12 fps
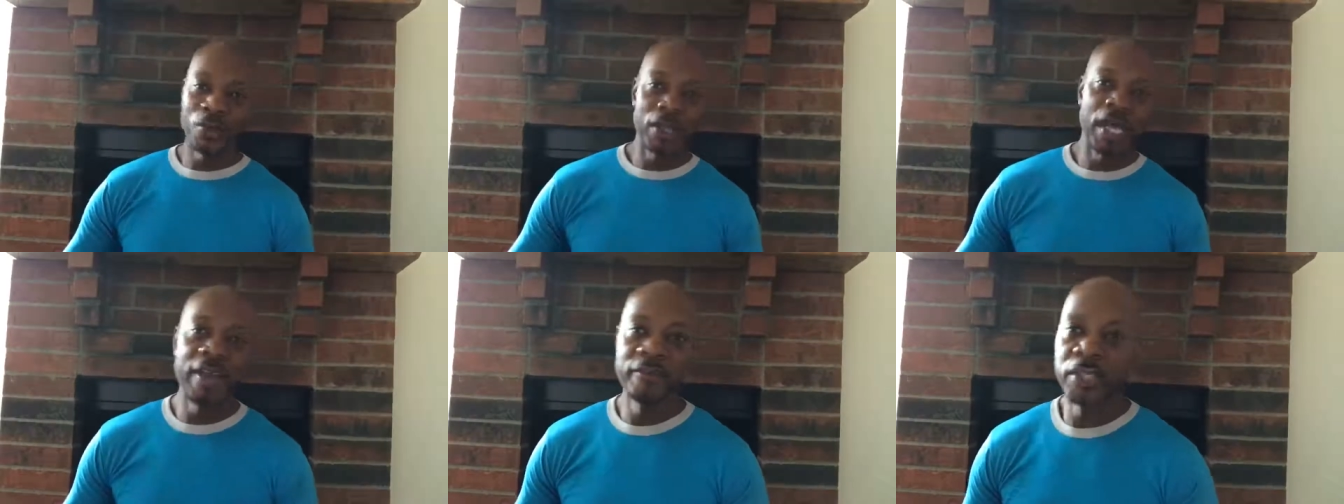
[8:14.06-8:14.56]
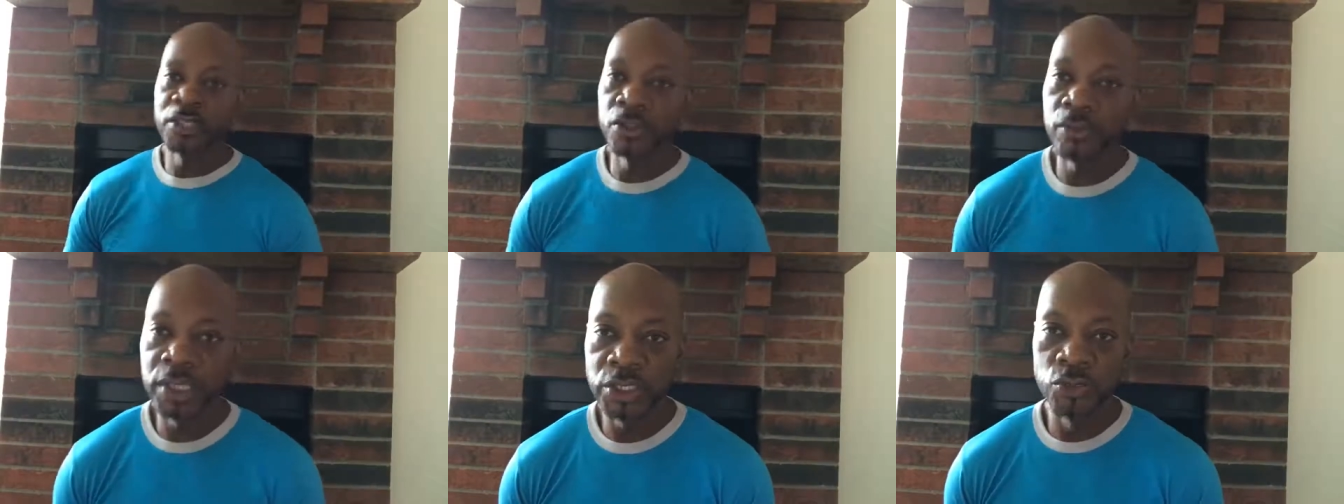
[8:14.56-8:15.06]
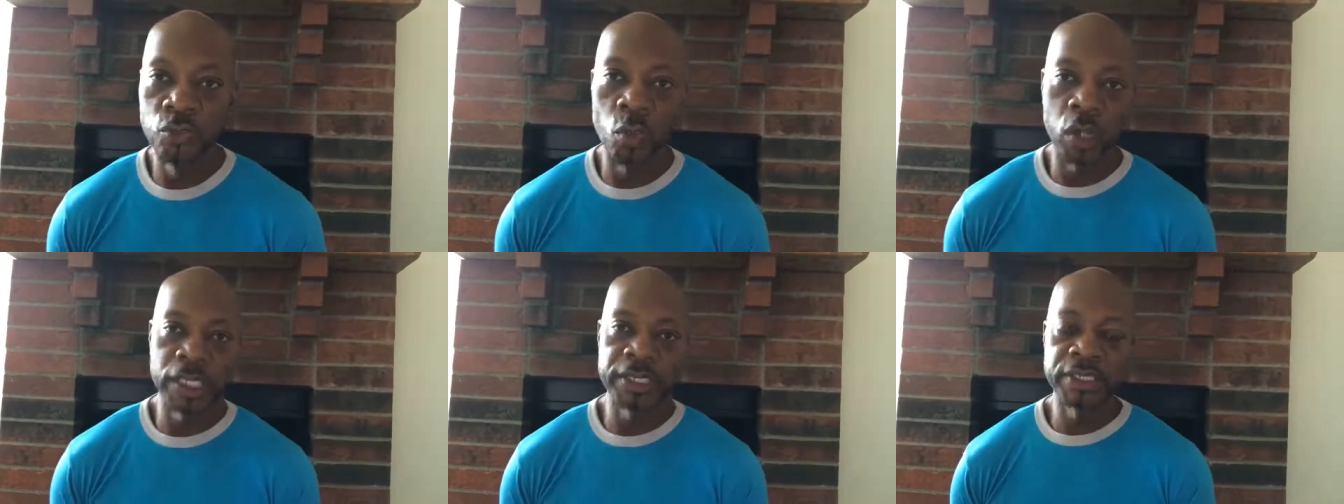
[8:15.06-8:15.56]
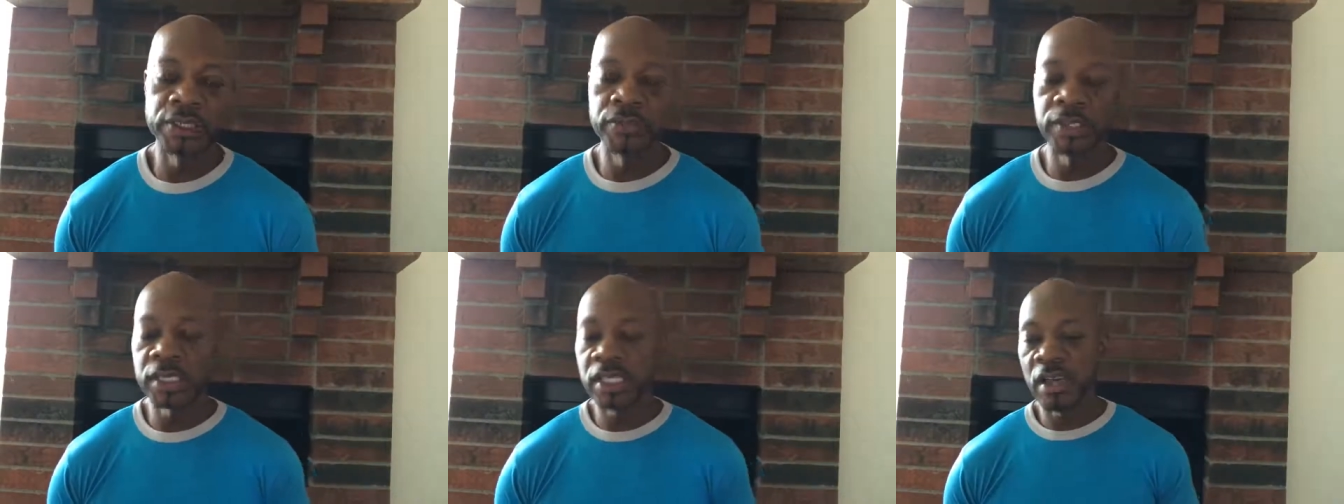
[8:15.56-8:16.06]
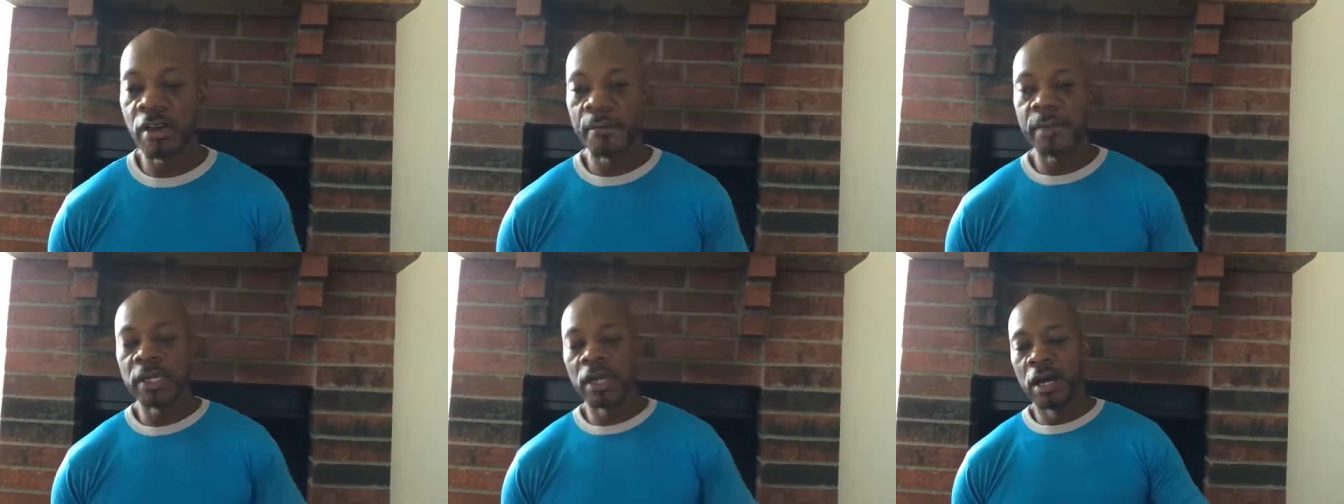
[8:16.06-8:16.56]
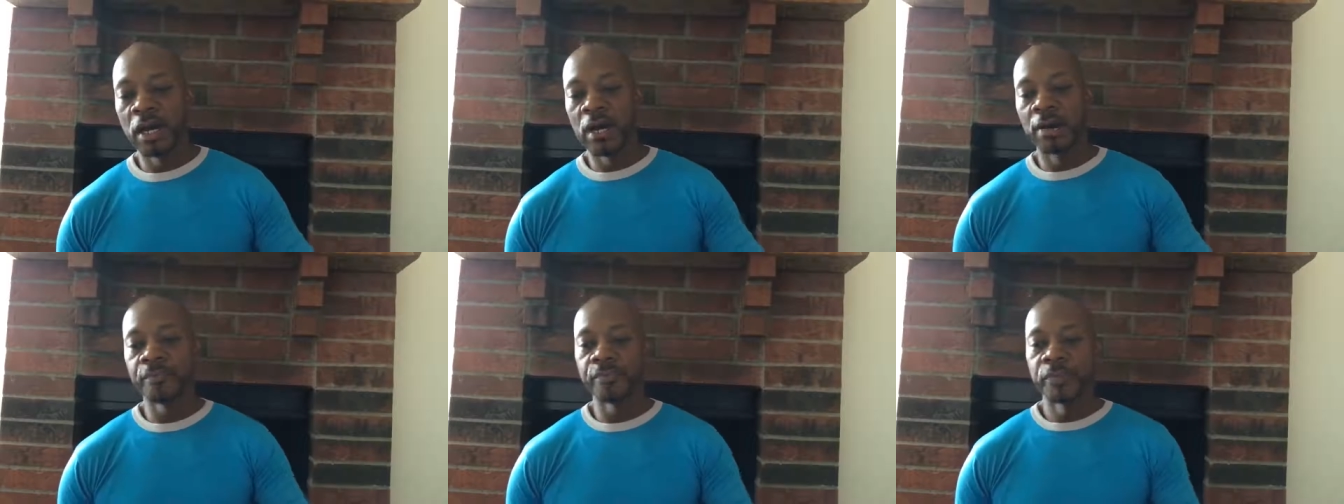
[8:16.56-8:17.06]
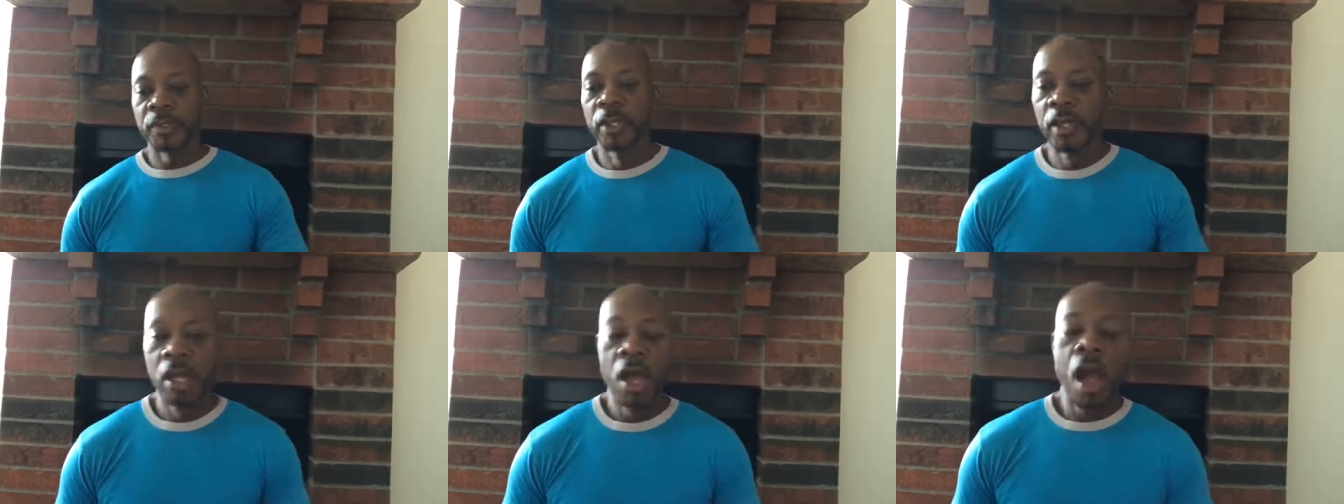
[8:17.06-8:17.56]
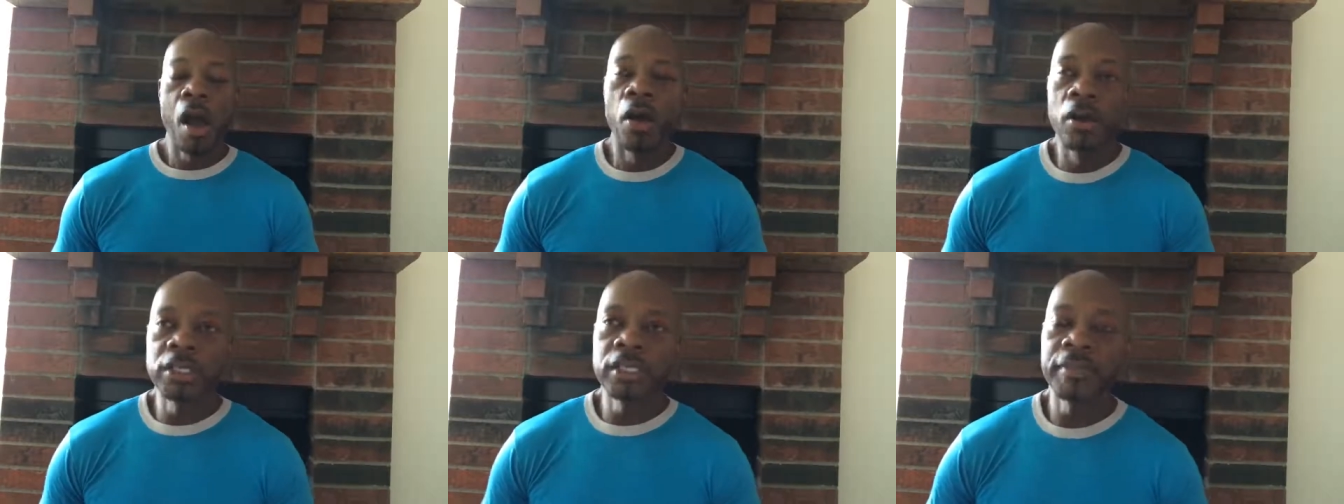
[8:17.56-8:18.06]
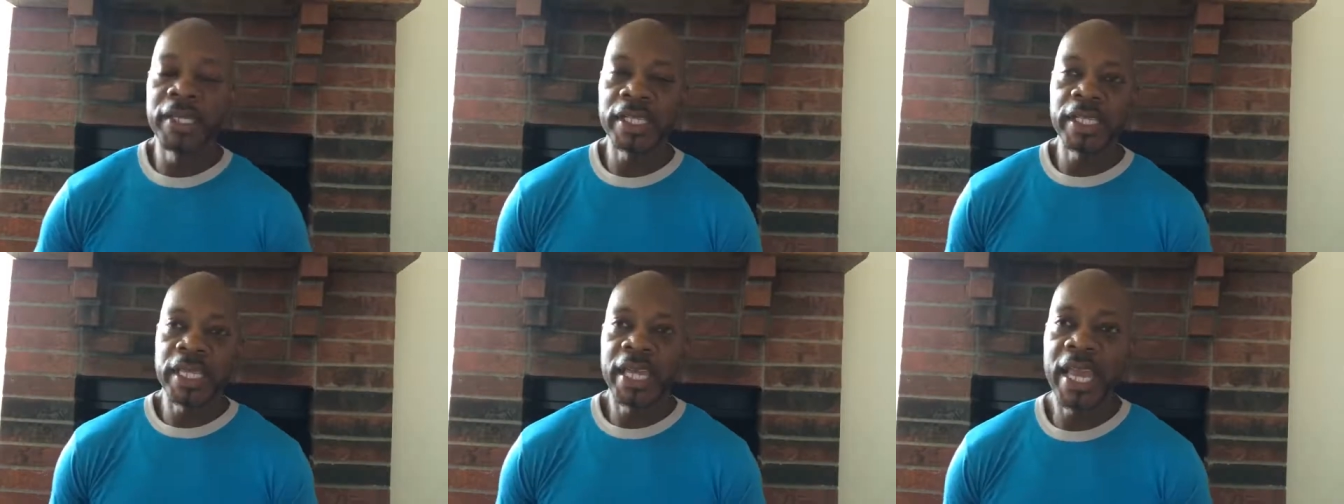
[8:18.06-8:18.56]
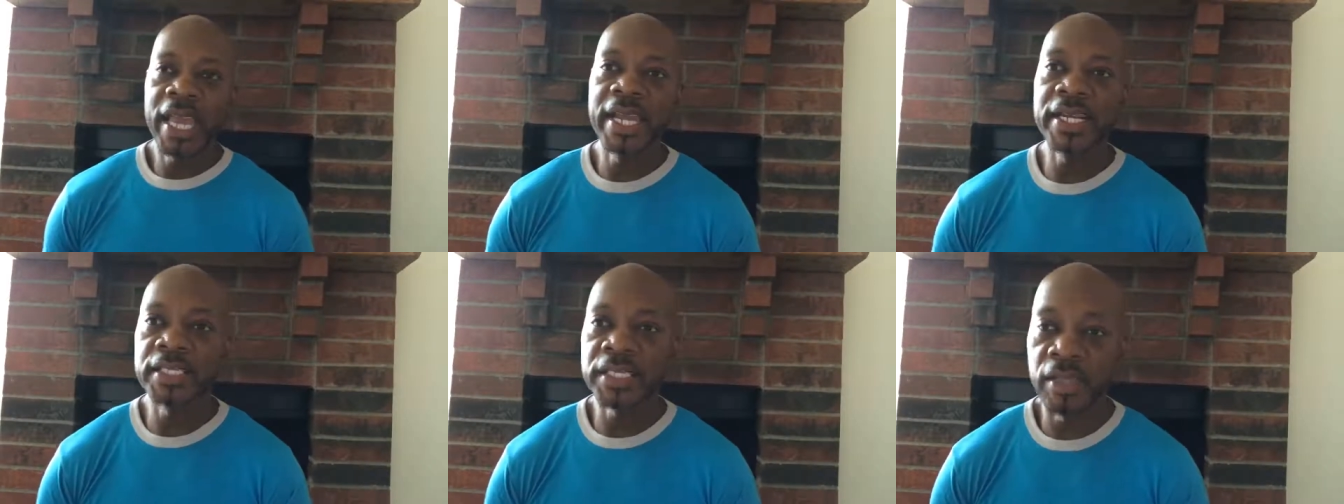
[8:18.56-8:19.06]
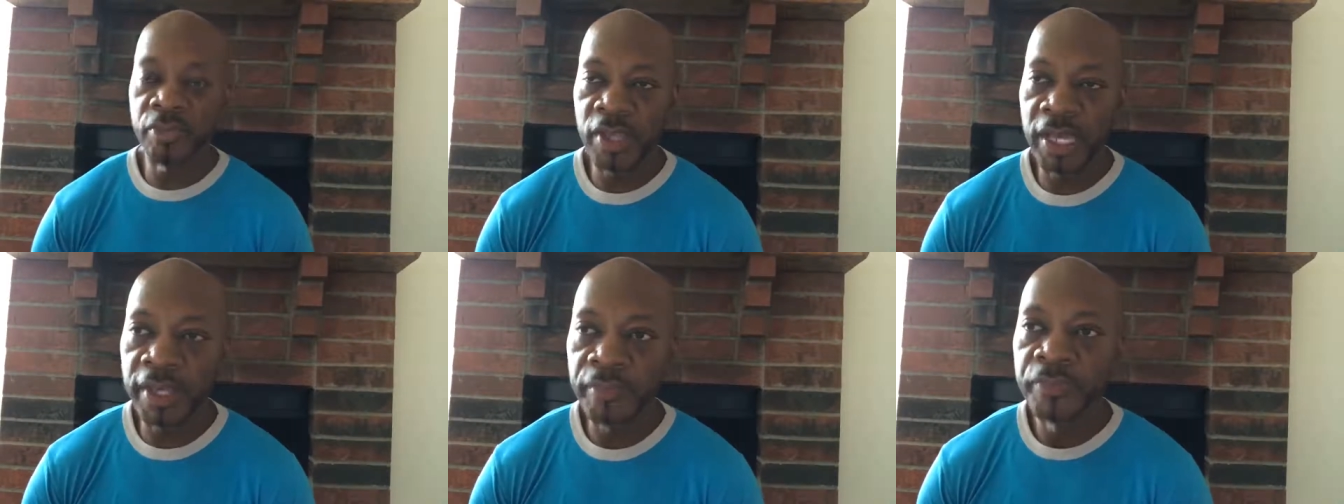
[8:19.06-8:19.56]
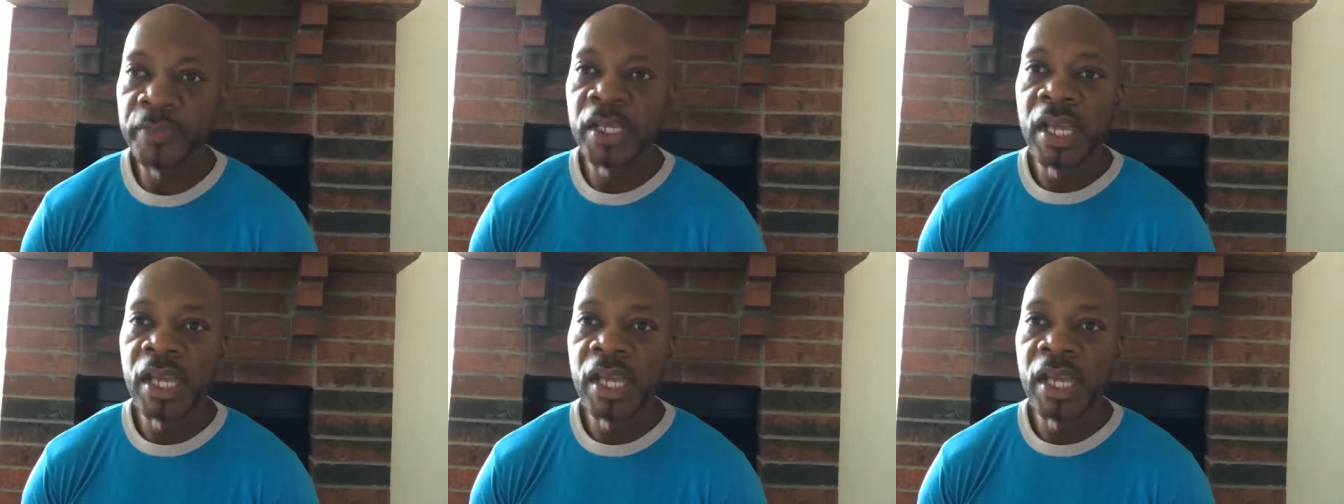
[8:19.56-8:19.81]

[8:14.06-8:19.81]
own life to do what you want to do and stuff, but um, ultimately, here's the thing.